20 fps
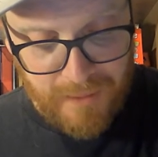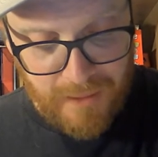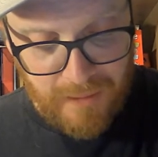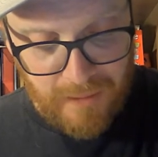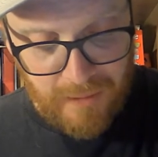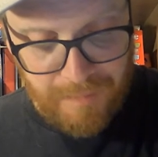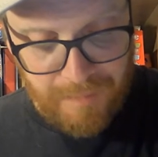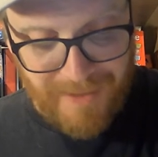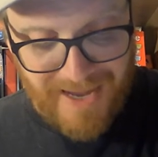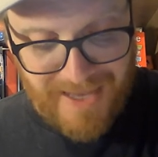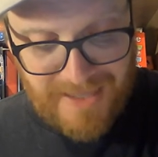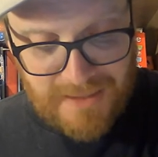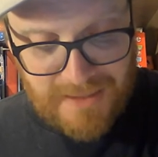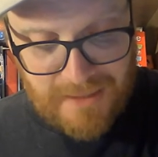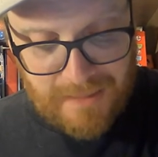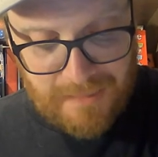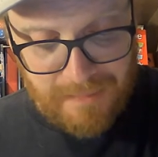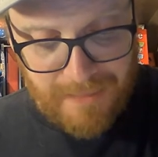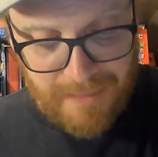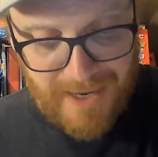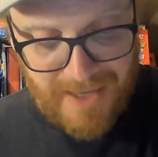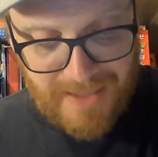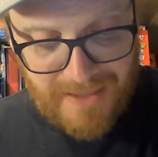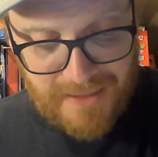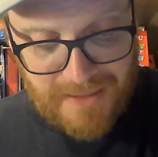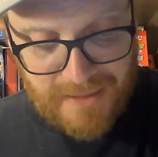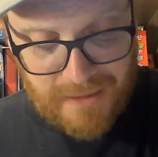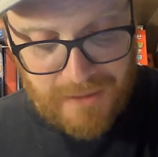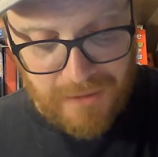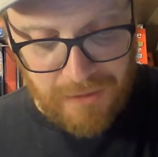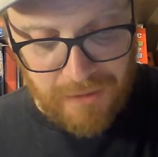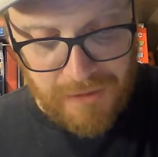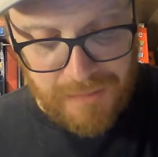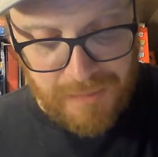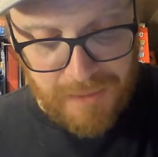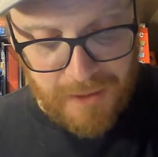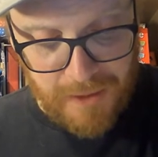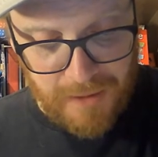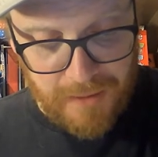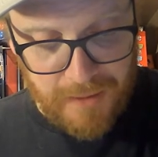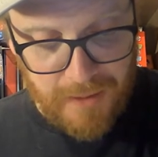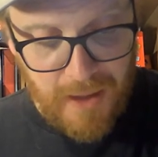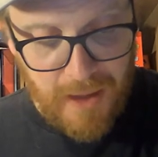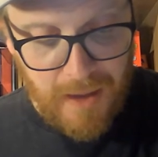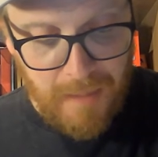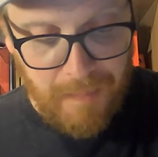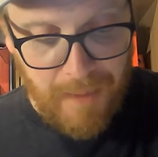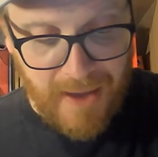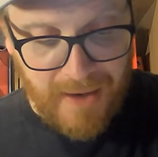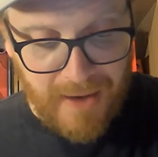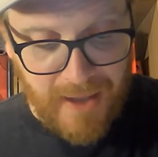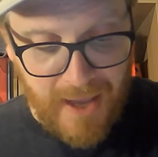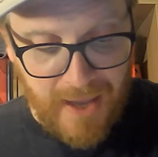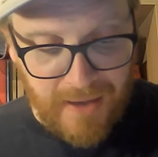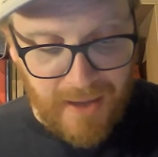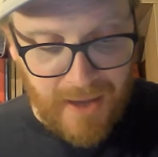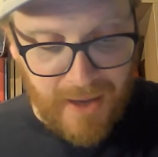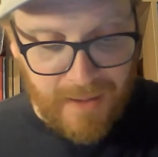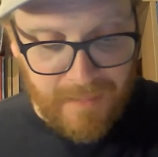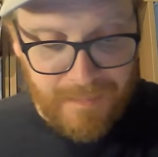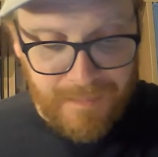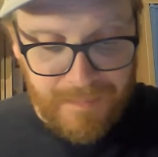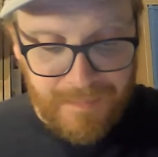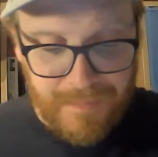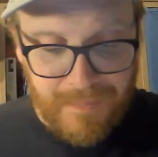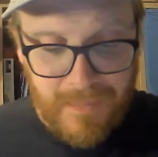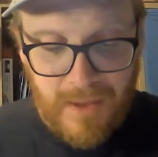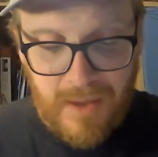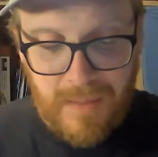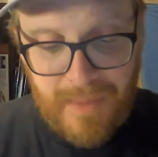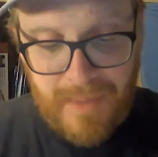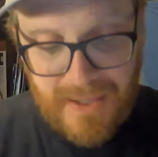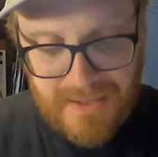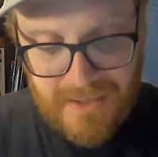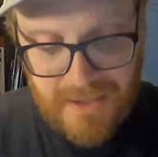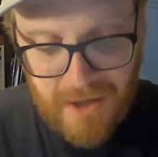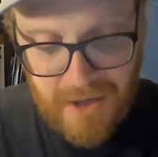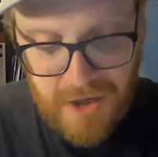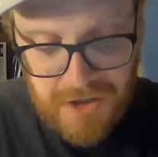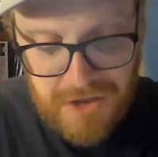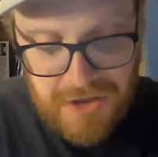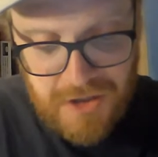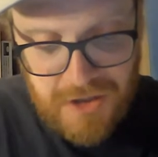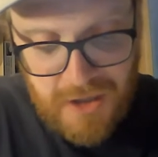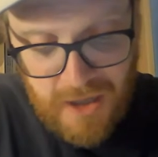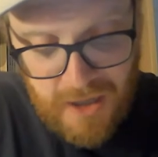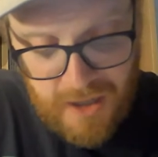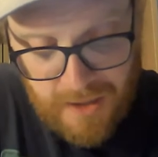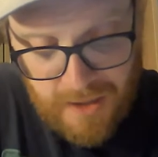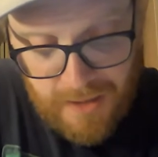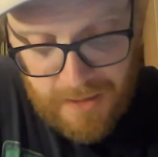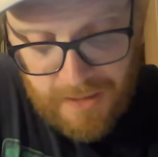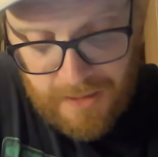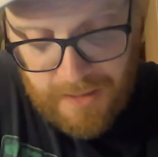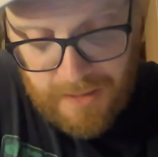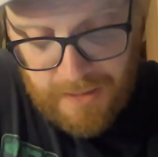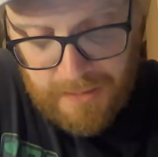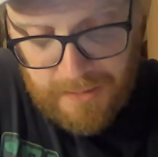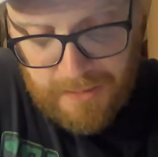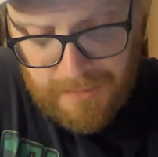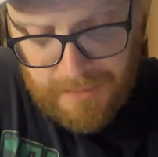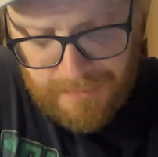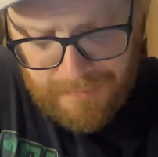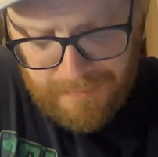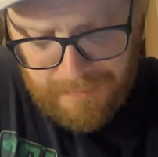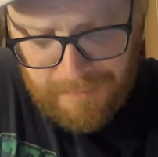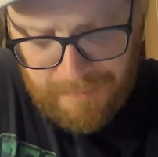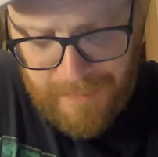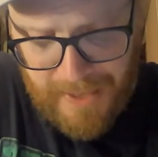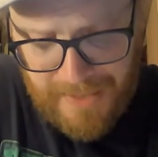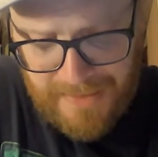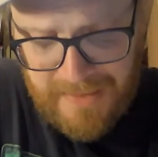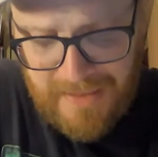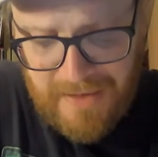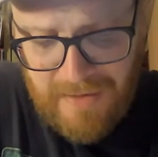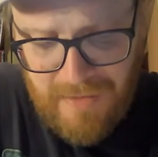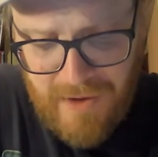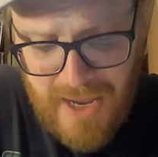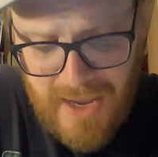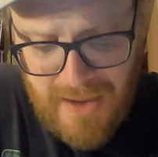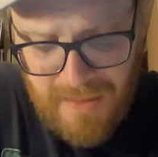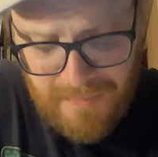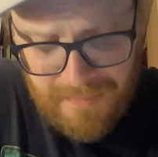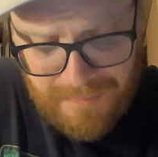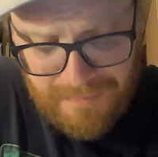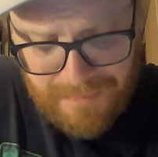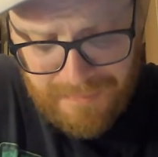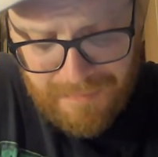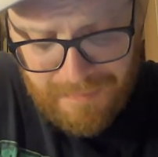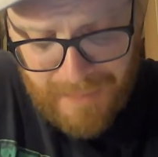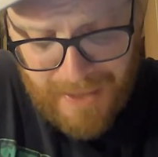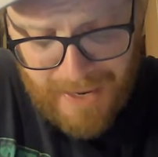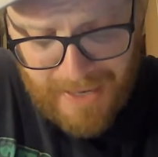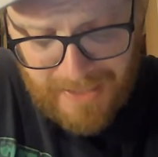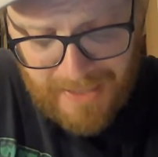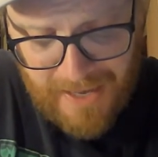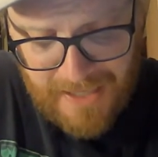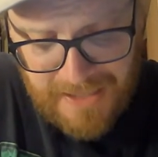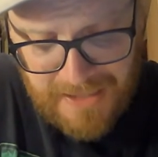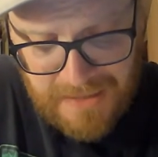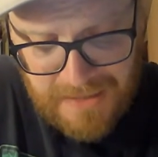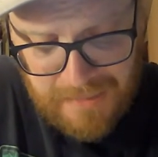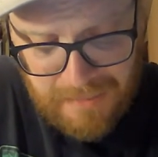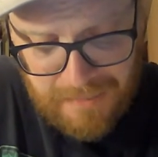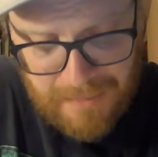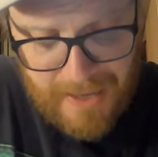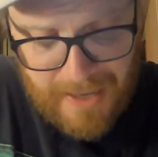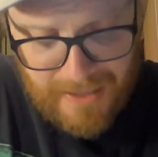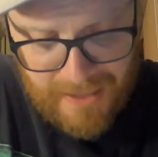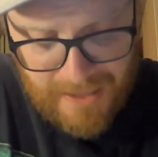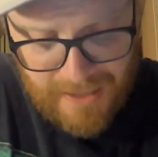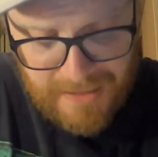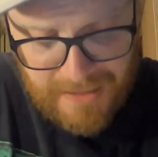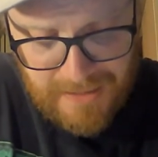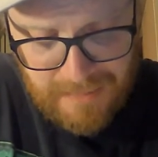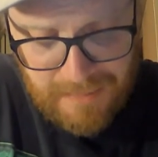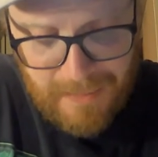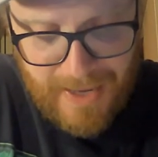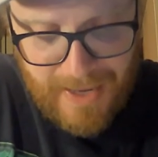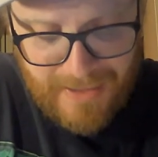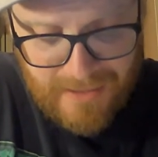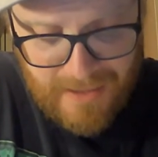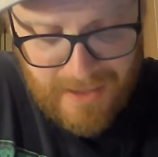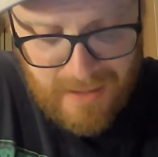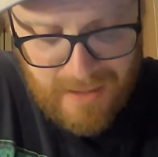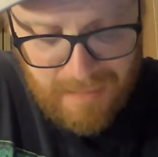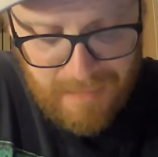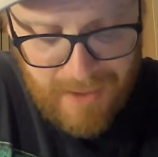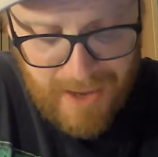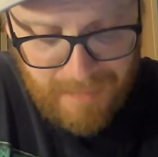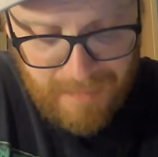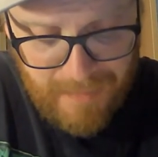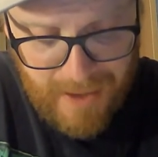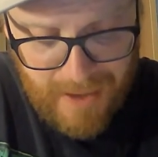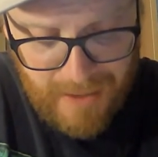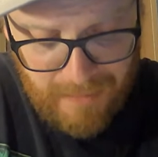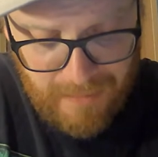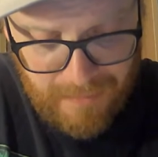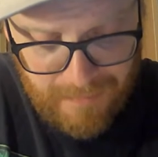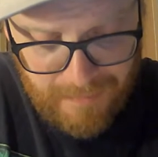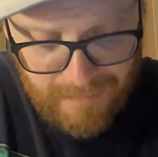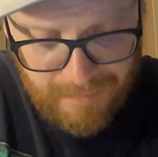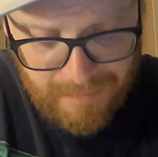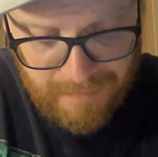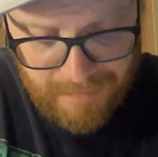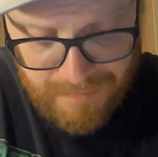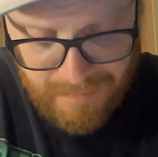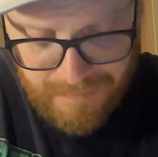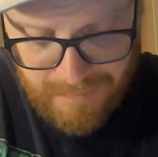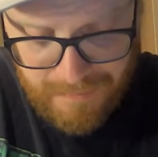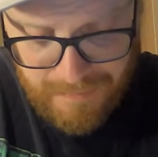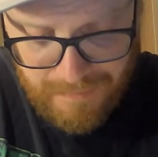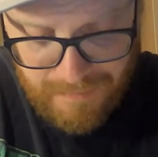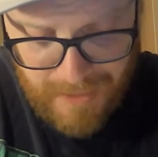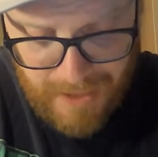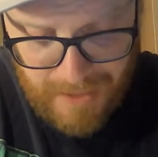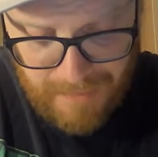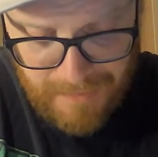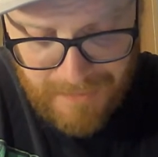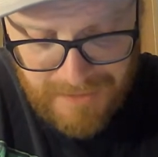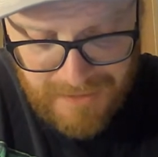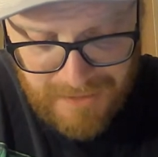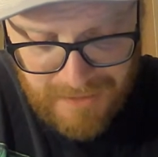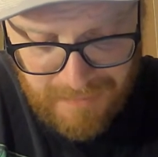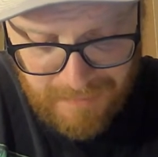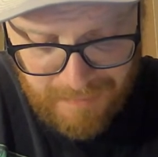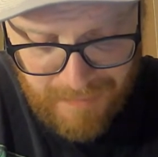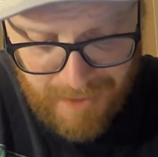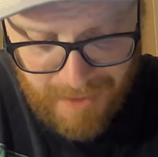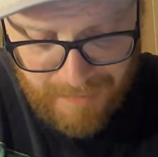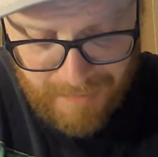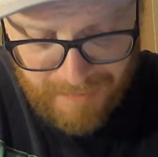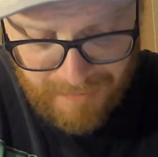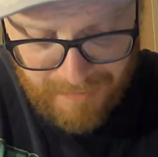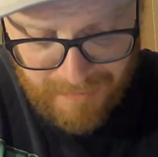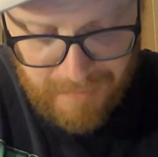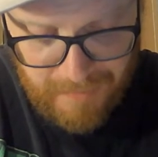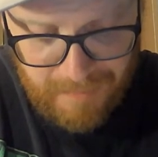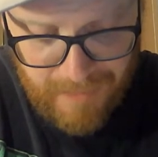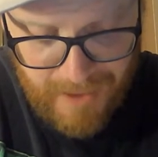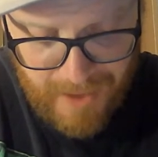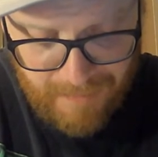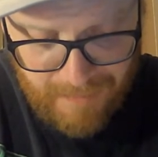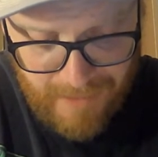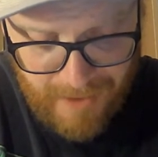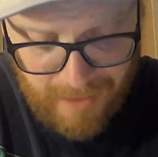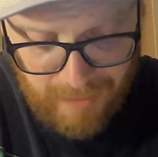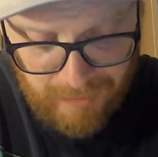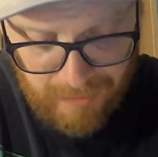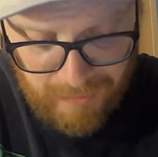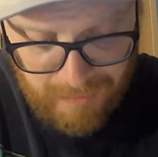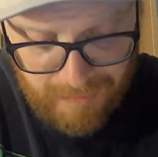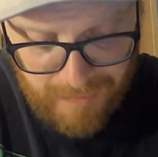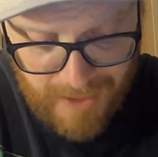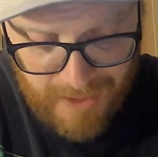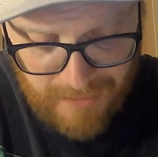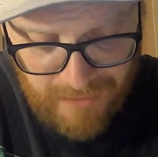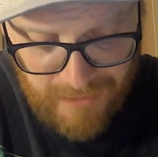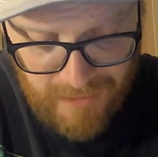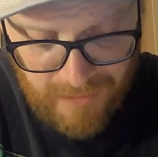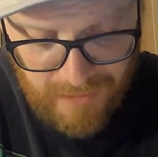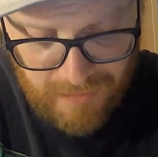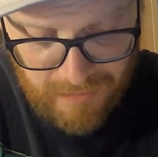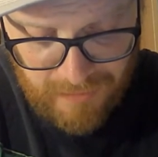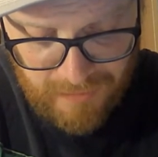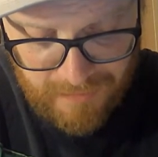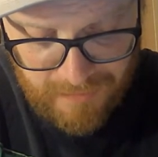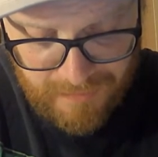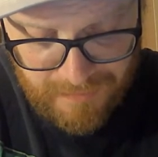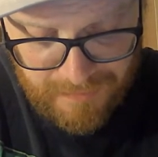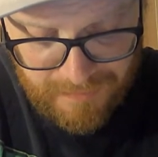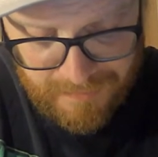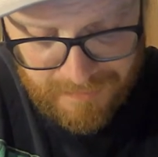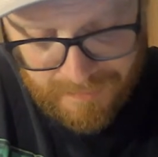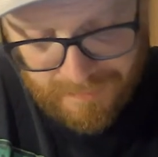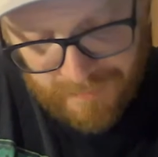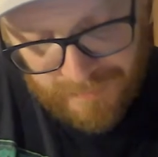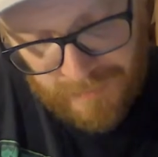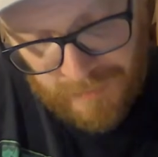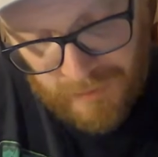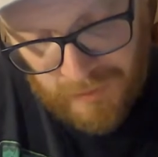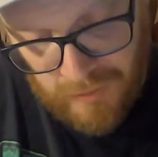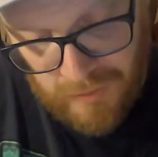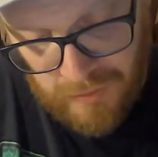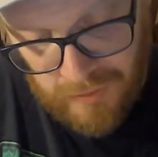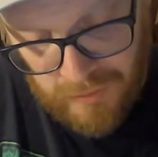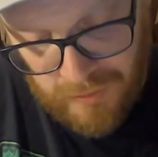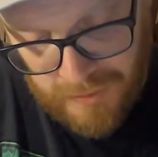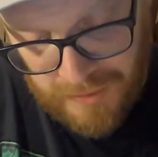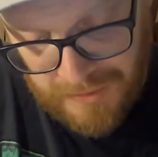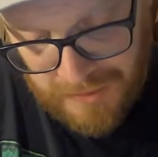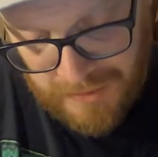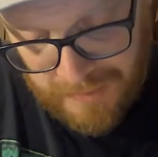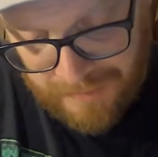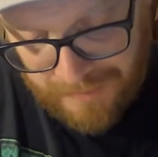Or Bat, Godesberg, Bad Hair Day, Badinage, Badinery, Badlands, Badly, Badman, Badminton, Bad Mouth, Bad News. Oh, as an